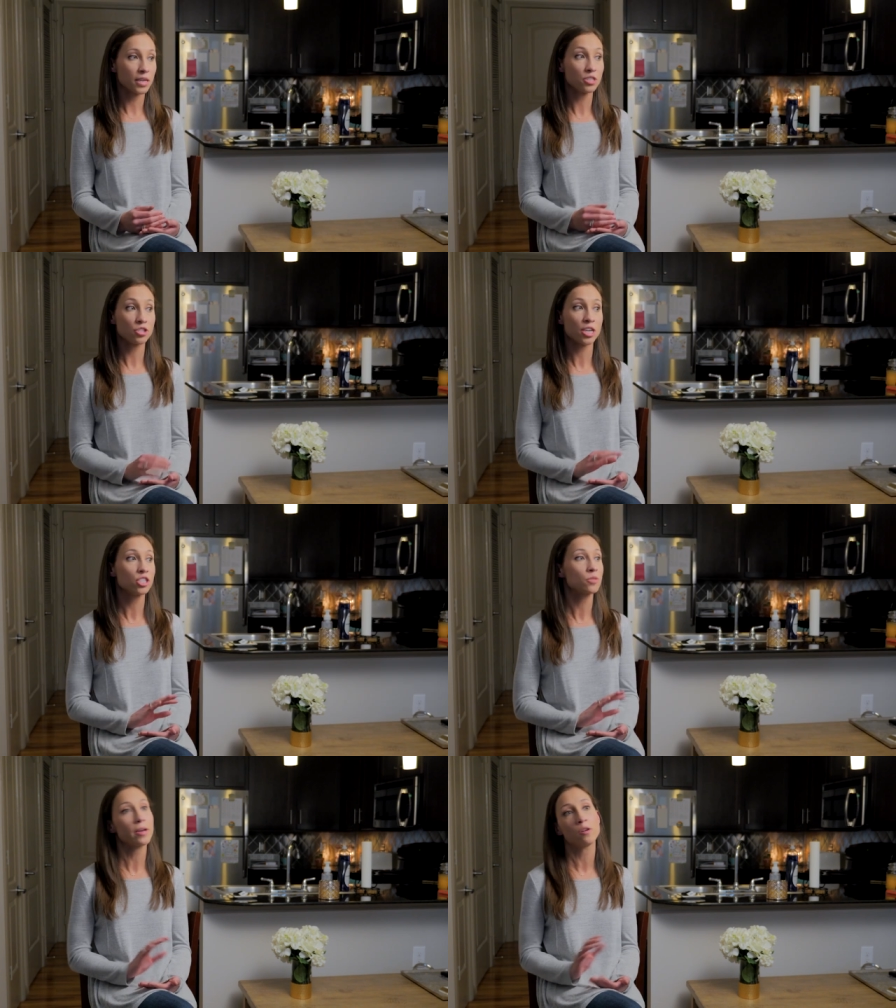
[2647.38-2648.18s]
It
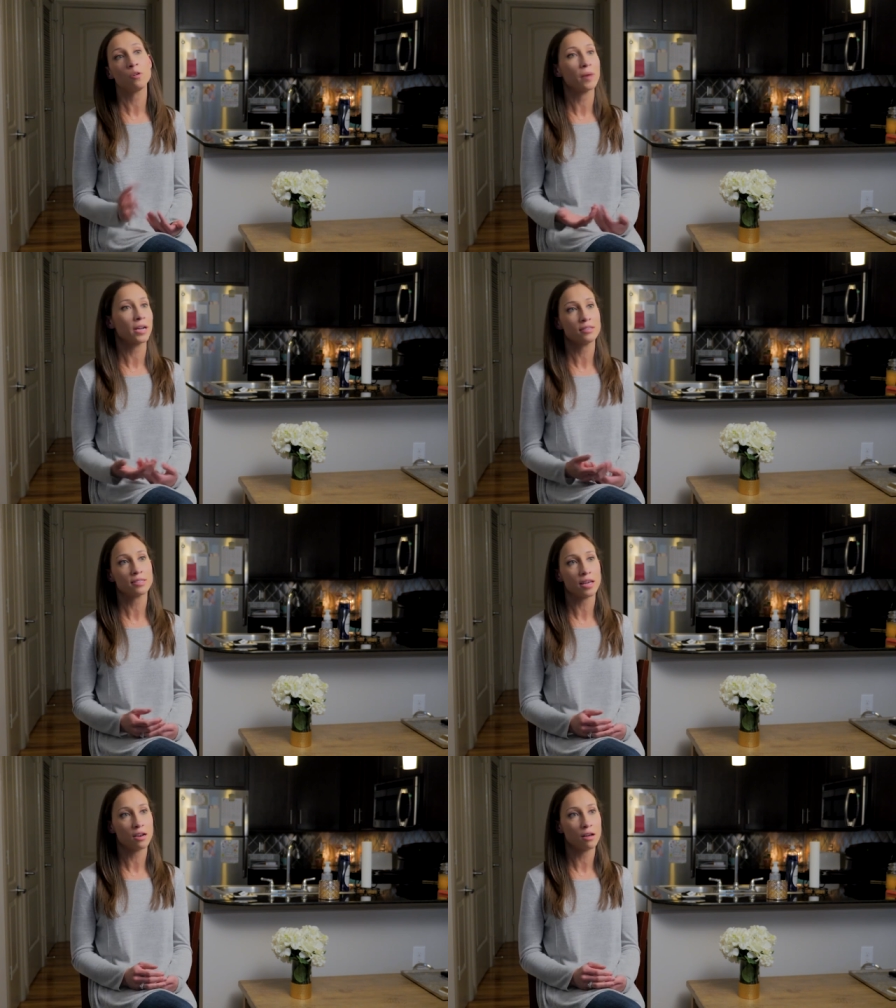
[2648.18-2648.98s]
changed my whole
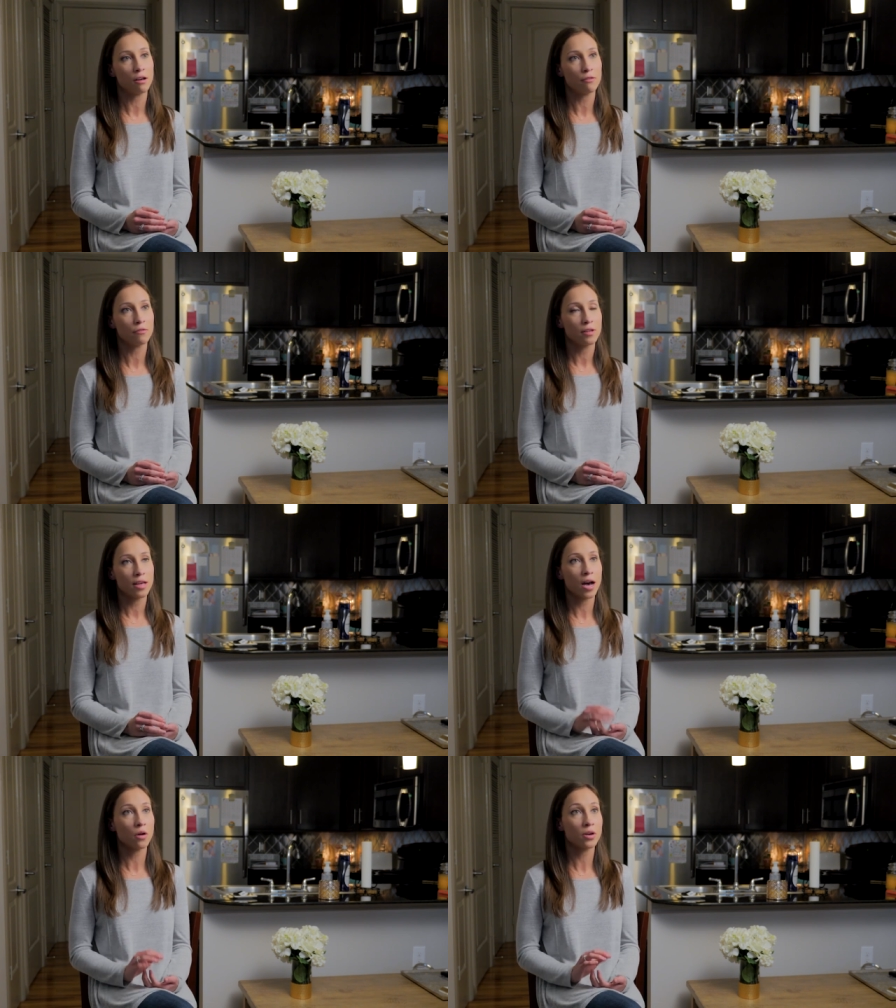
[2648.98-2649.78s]
mindset of
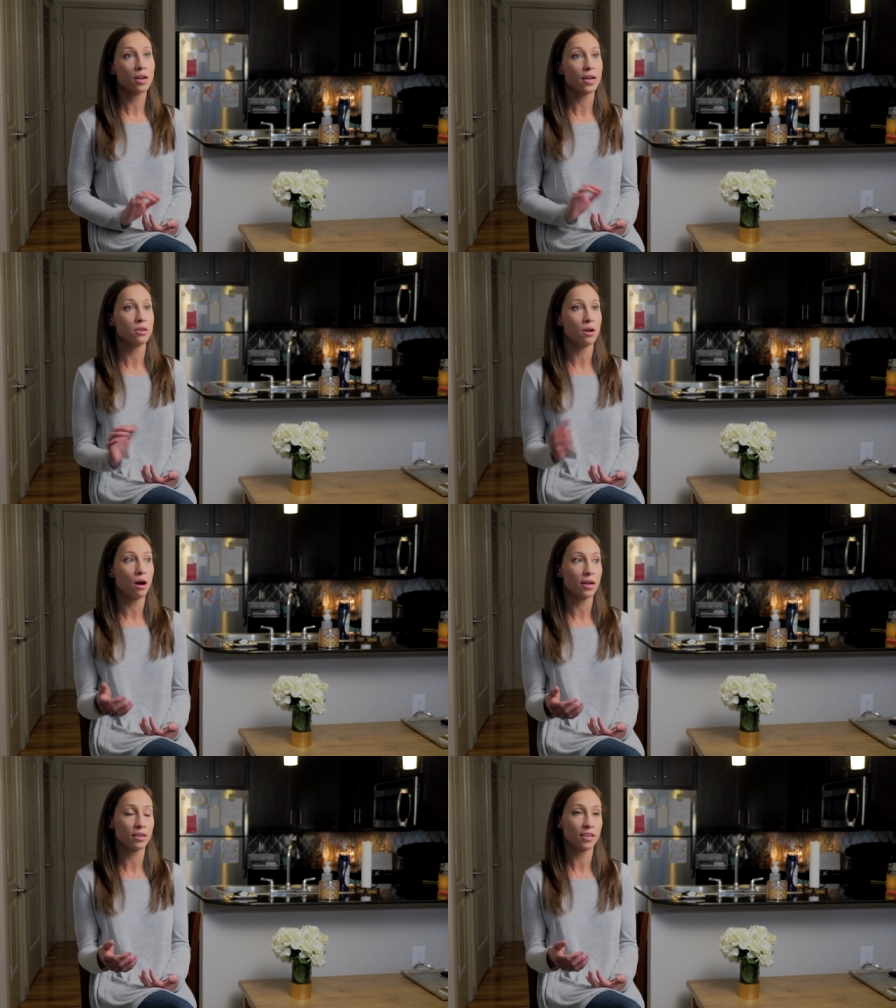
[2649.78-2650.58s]
how could I
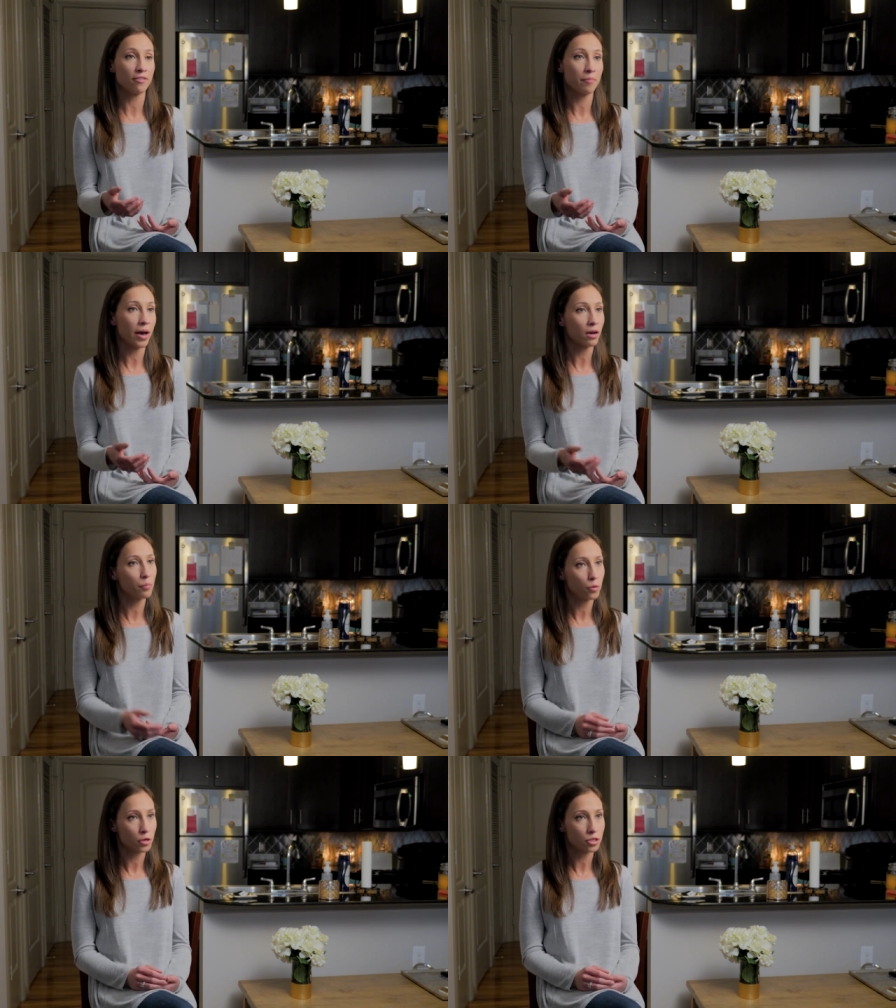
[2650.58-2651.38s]
not give back a
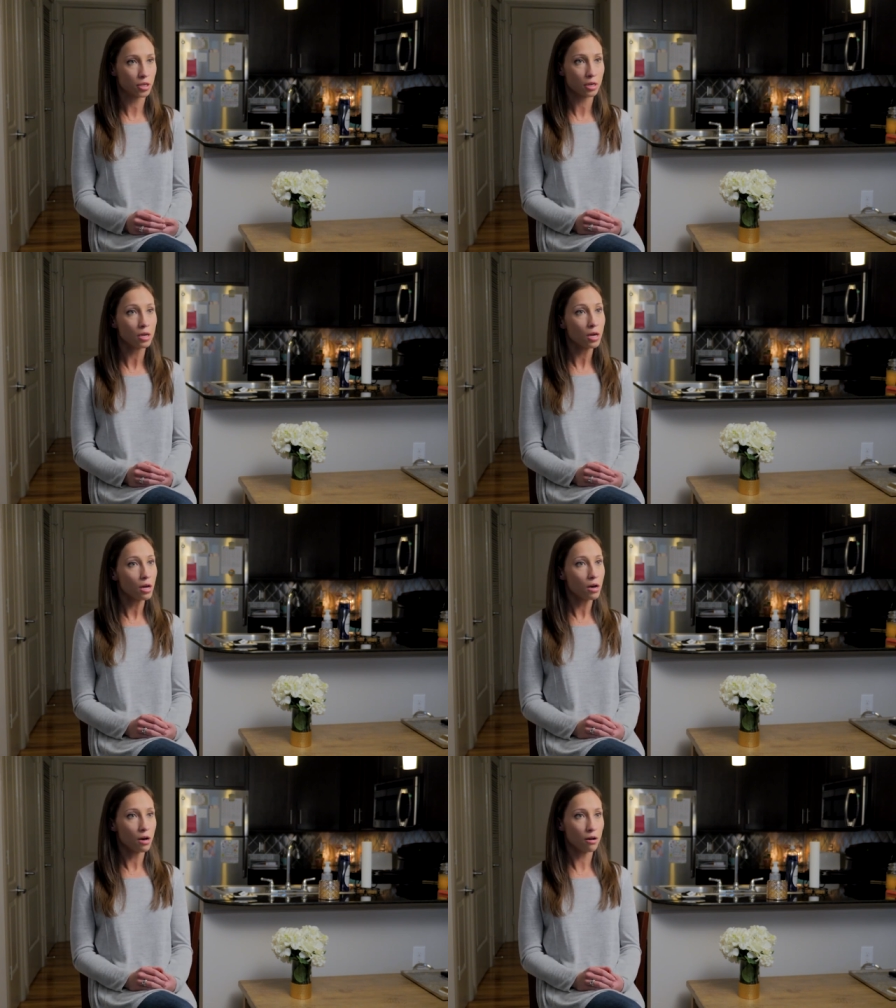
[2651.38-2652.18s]
portion
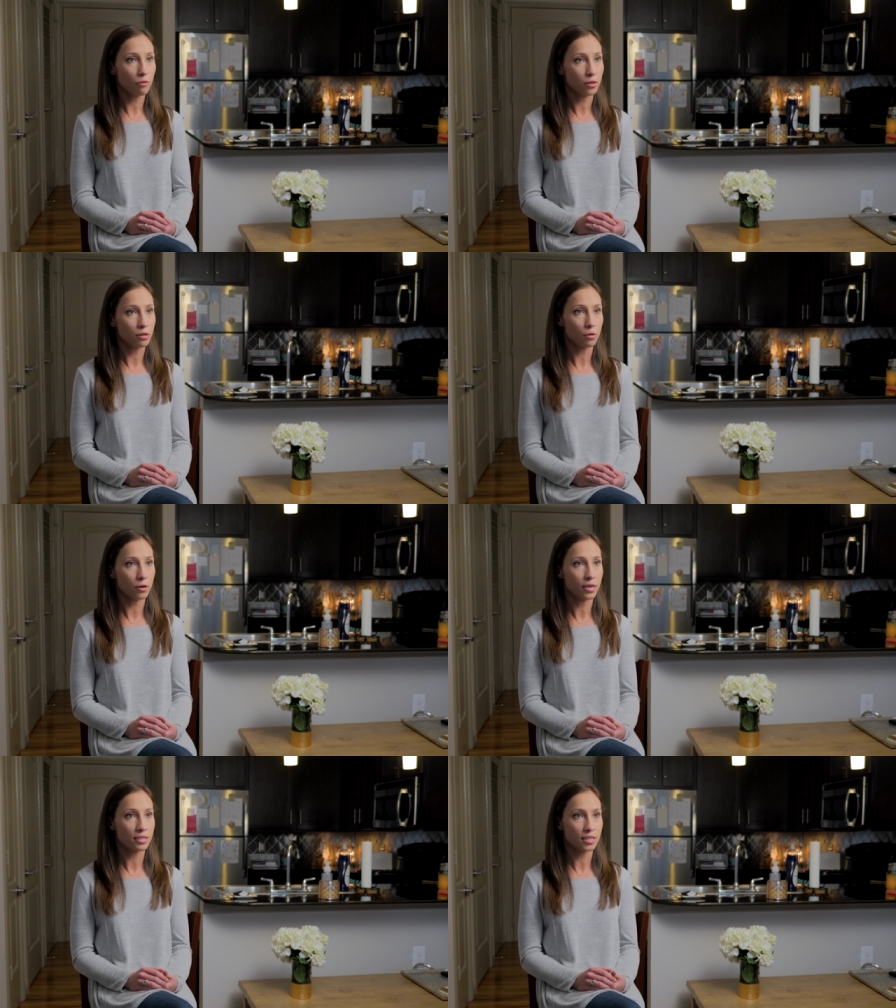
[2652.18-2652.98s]
of what the
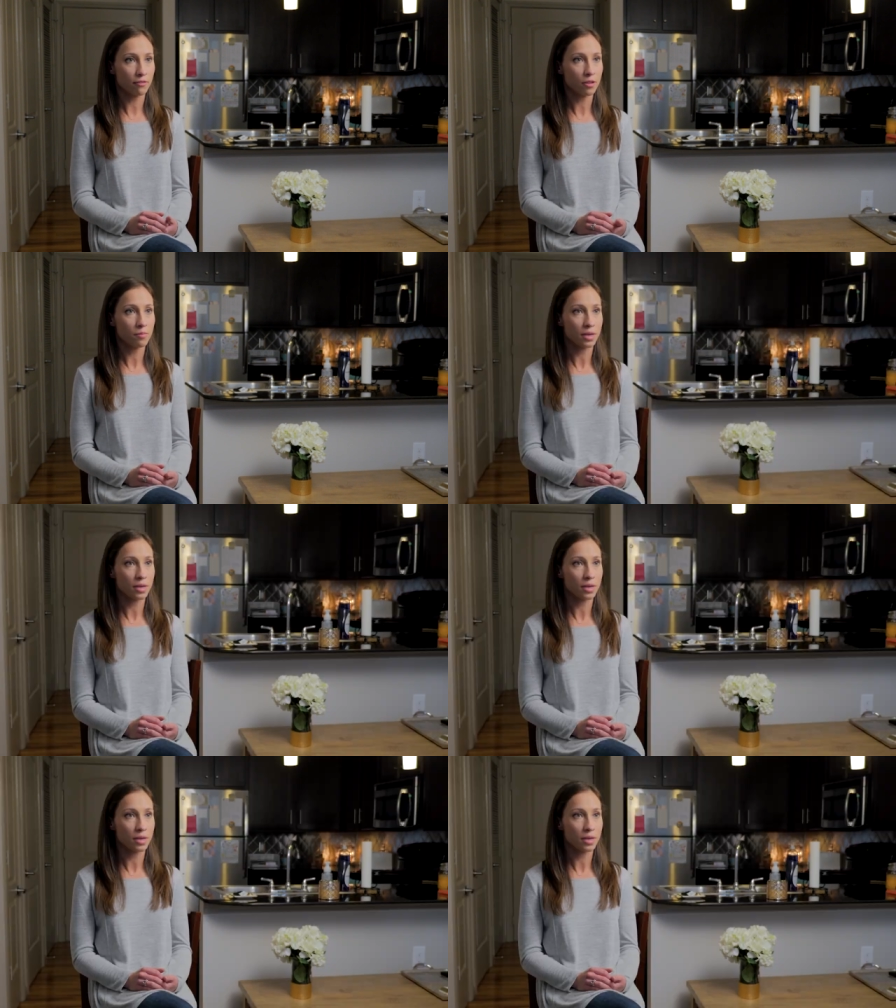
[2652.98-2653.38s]
Lord has given